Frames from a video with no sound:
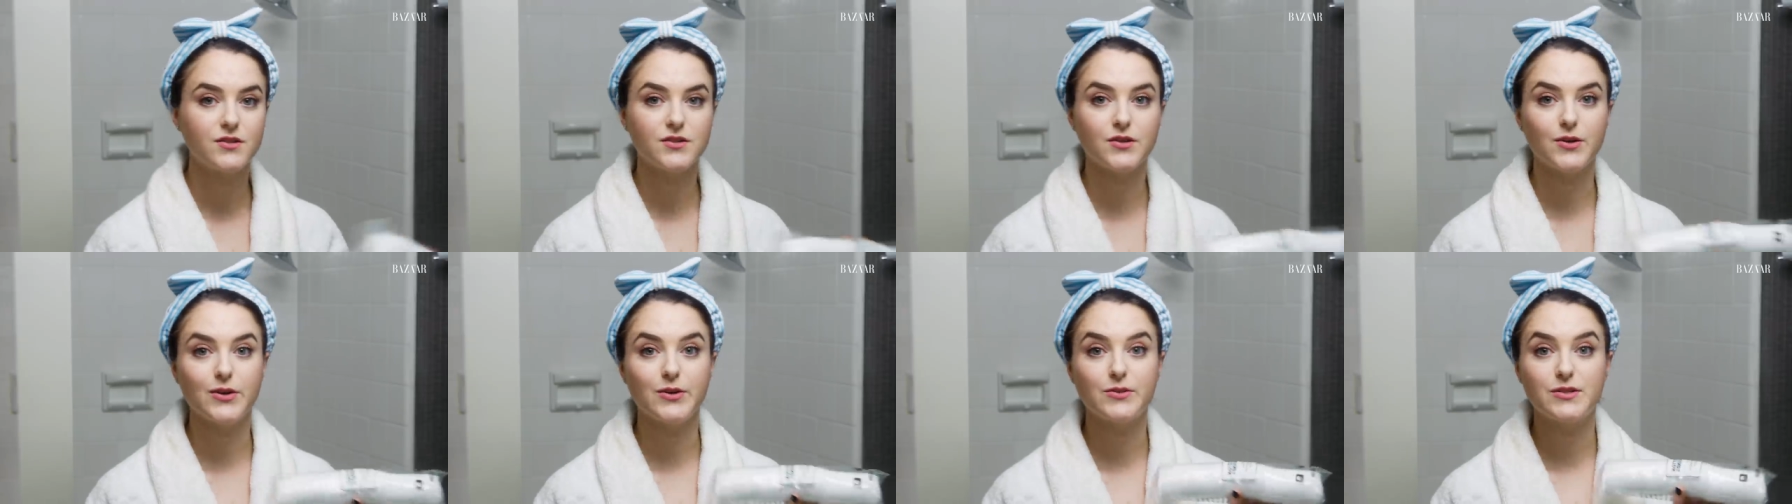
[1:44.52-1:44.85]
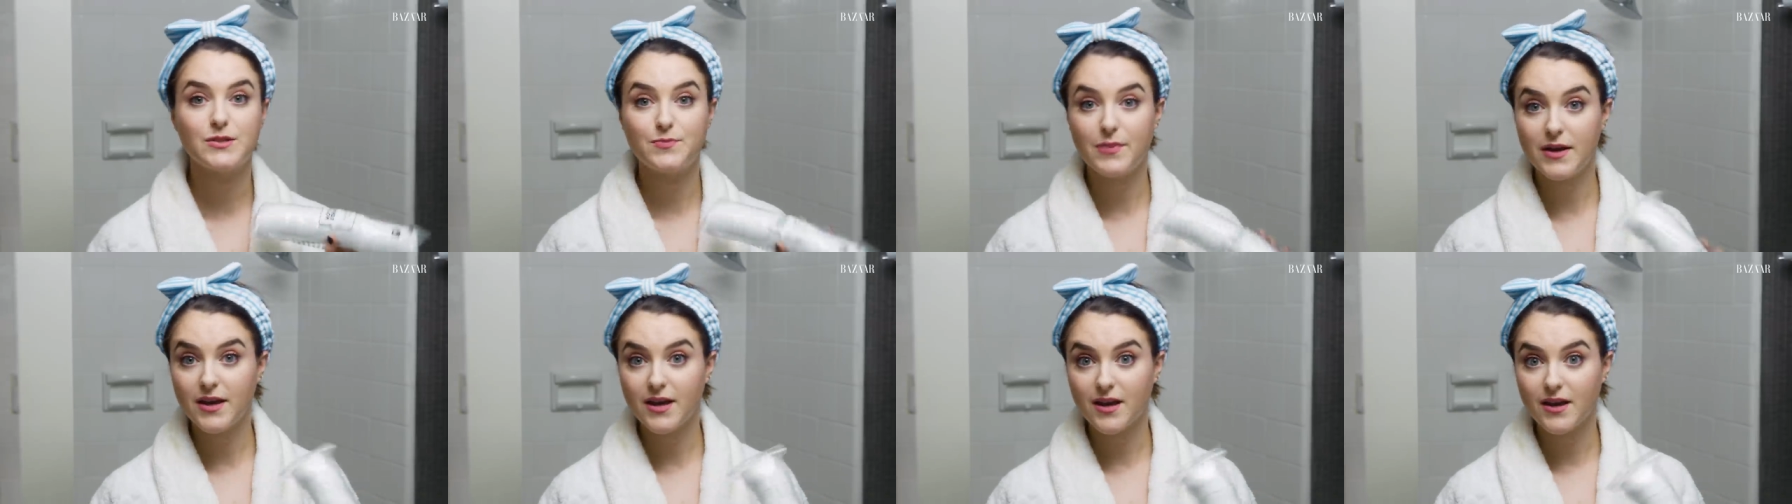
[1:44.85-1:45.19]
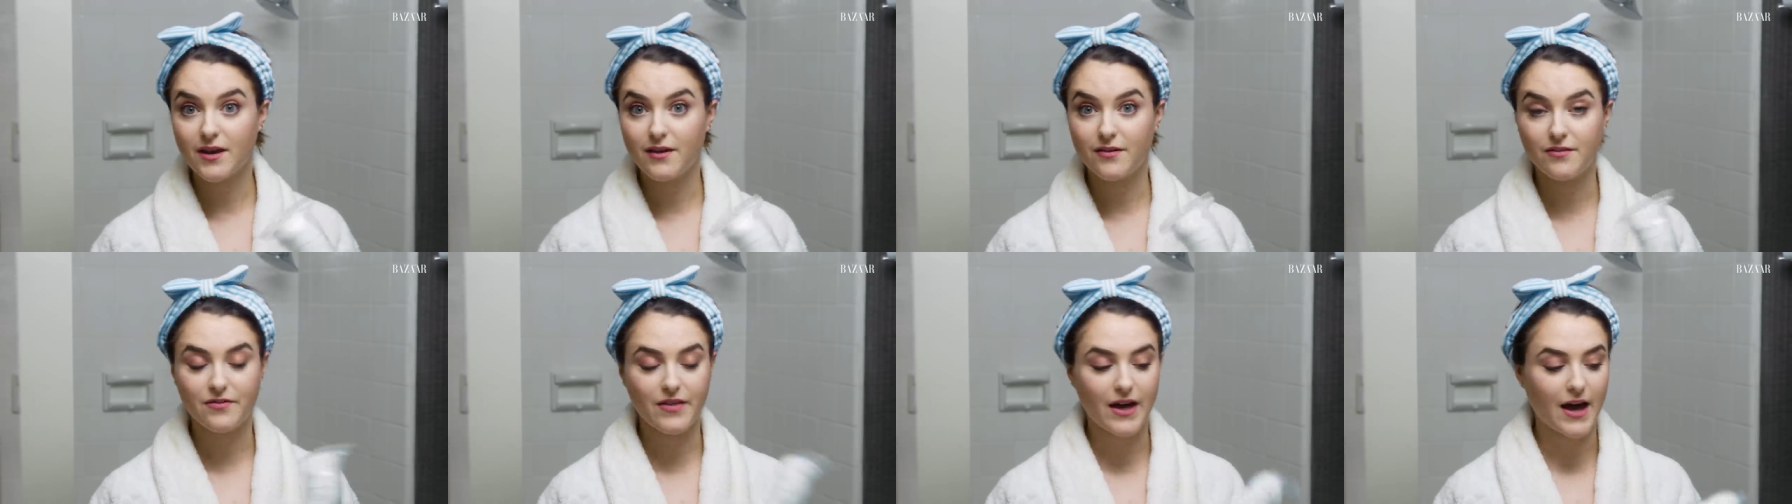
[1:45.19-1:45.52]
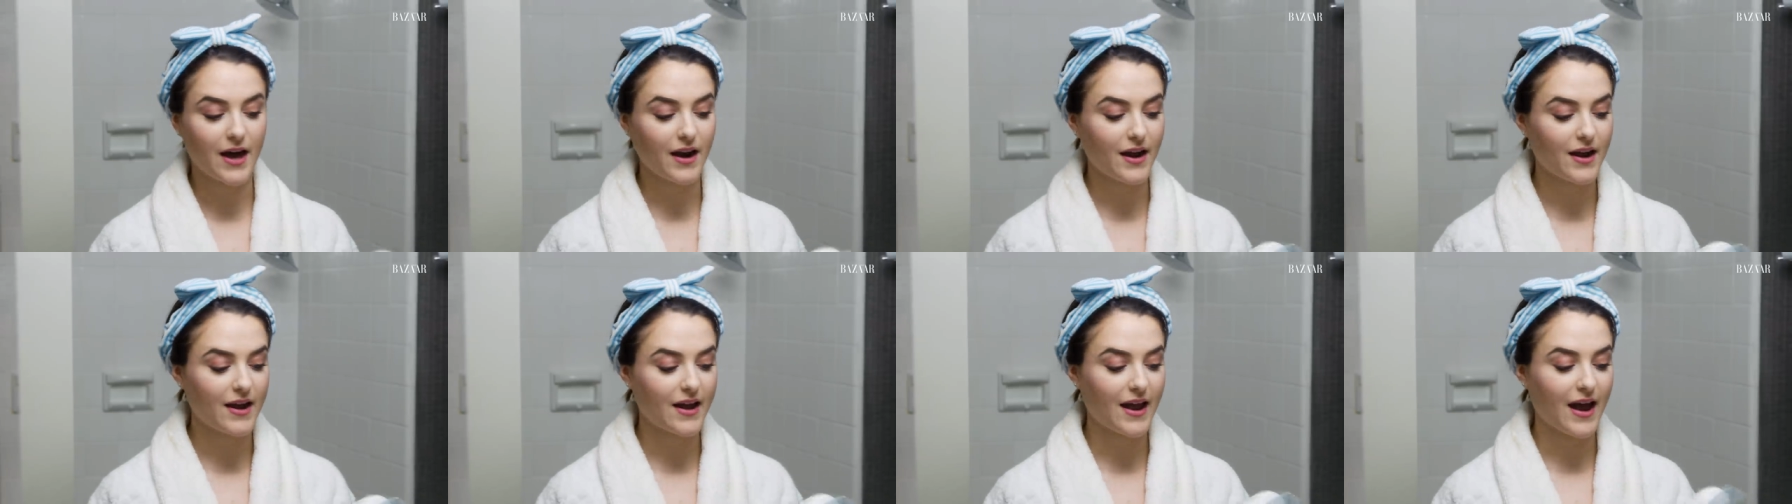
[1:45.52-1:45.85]
So speaking of
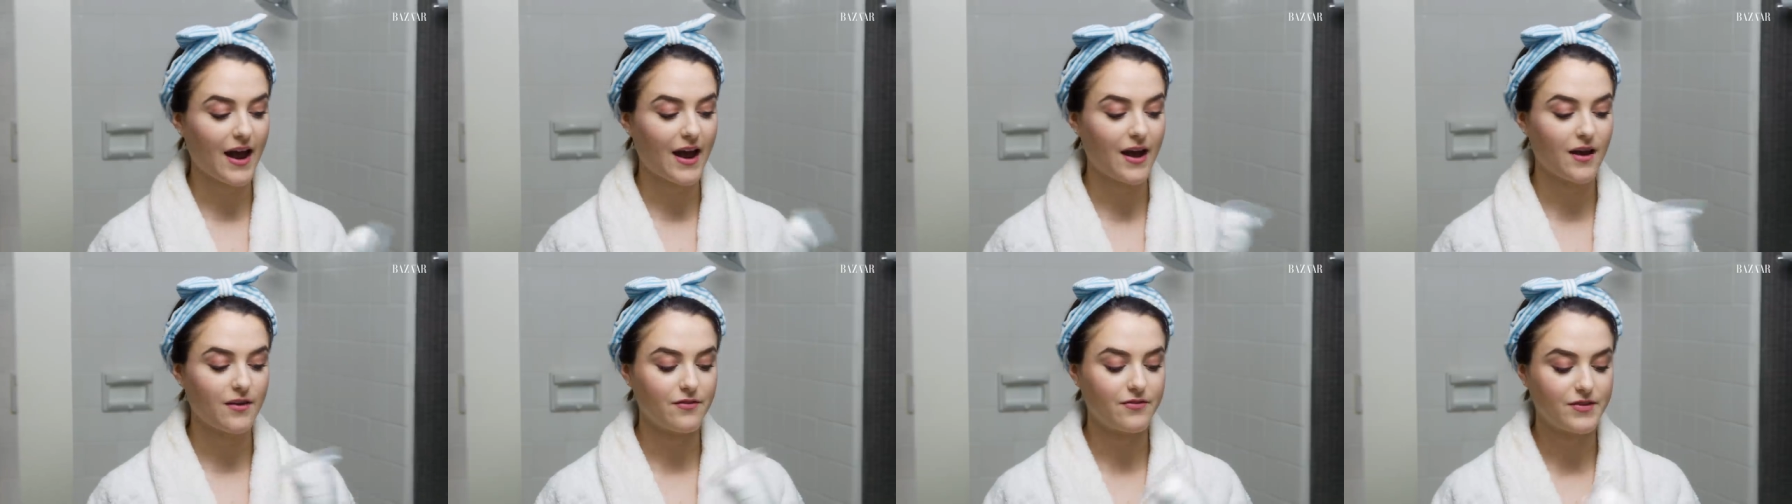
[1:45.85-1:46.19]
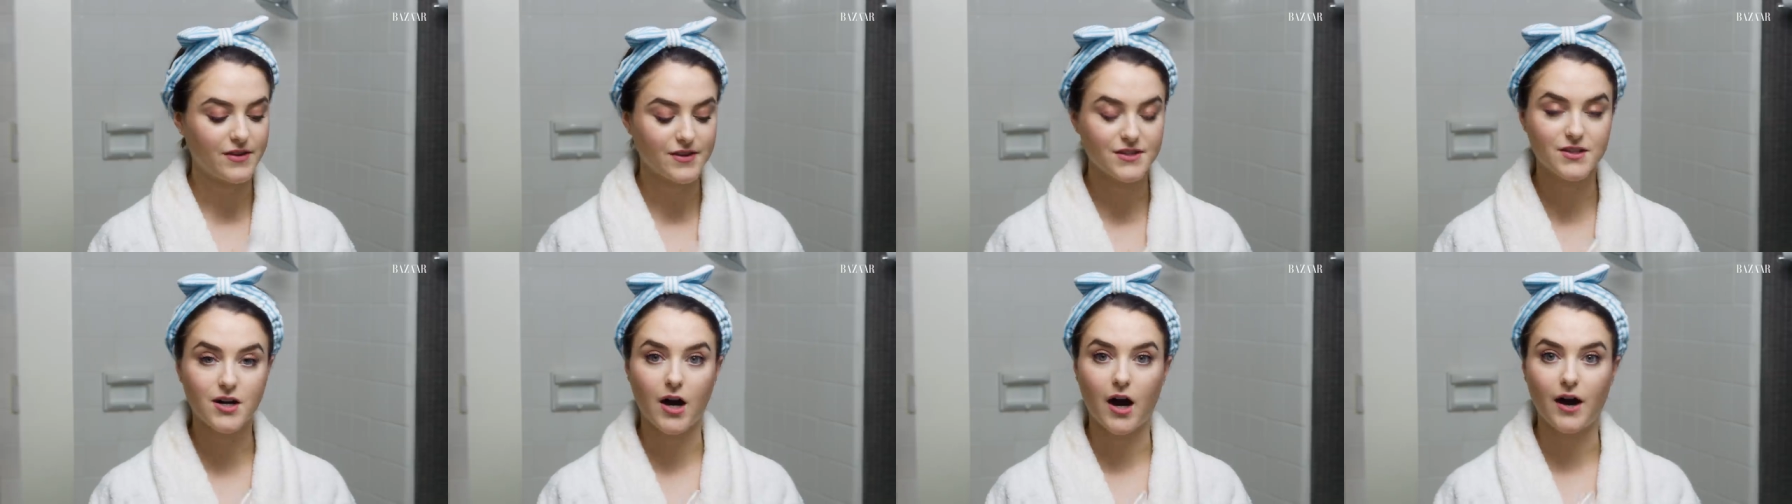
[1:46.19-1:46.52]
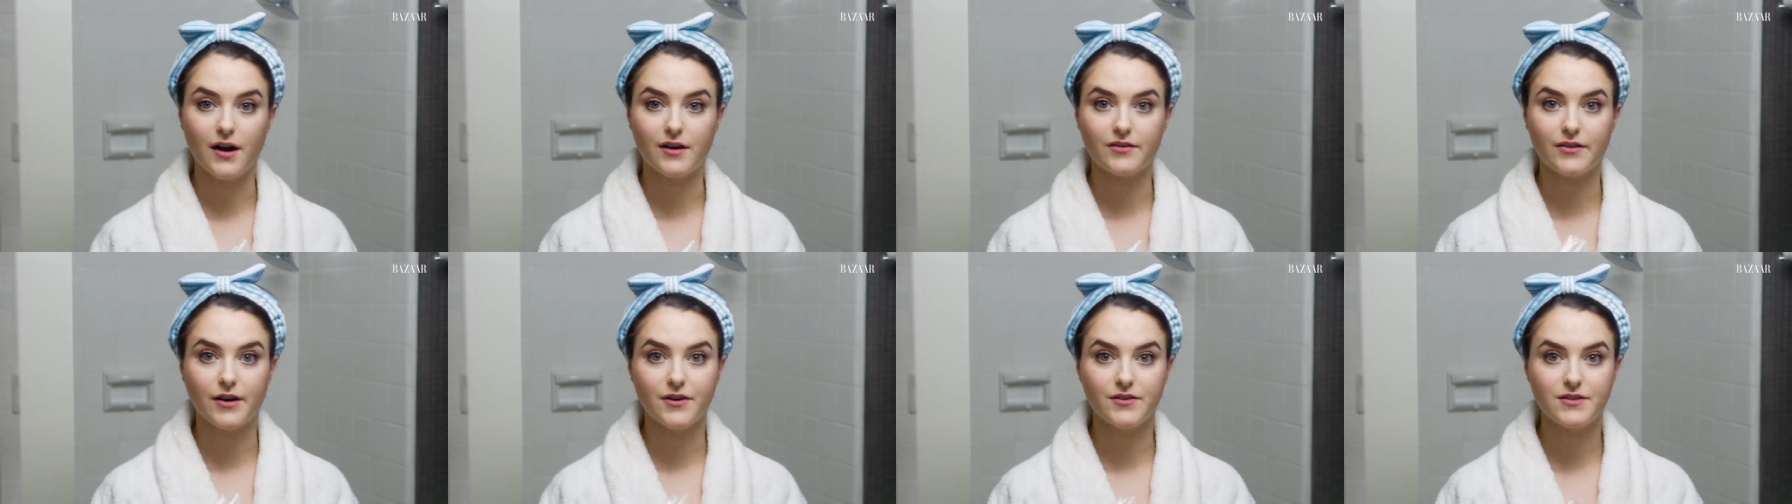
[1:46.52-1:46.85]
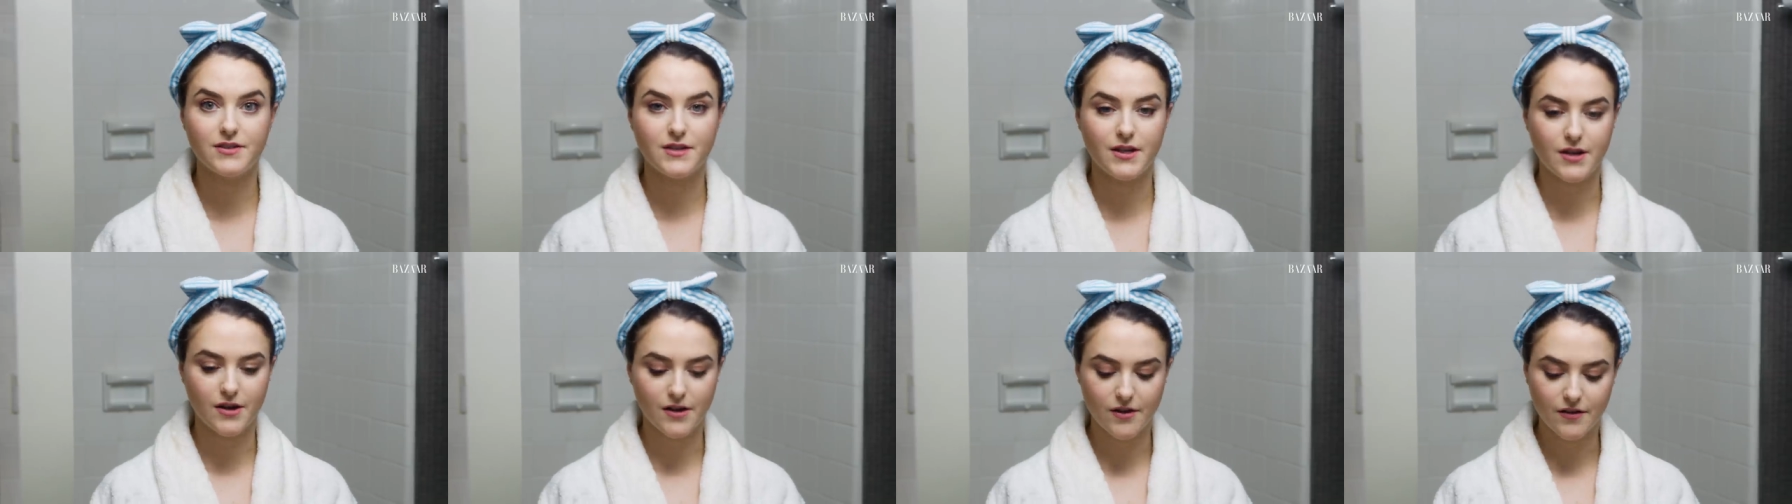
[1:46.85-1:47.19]
that, I have these cotton
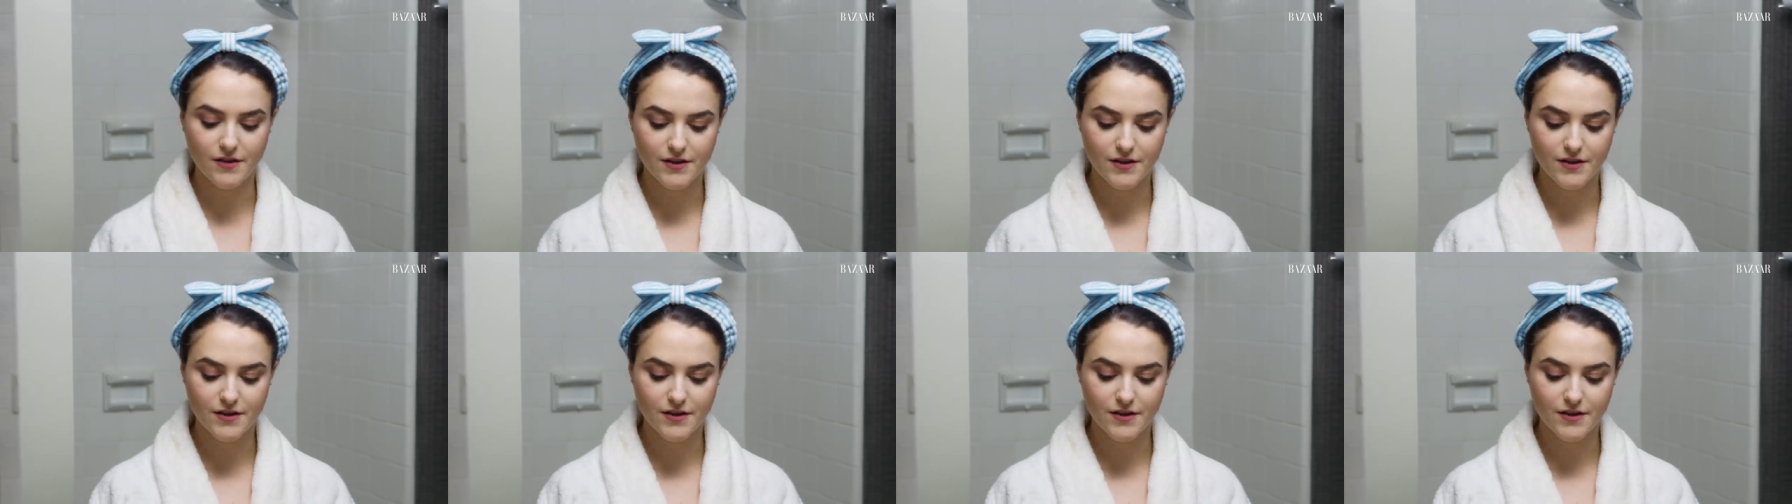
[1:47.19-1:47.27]
rounds here.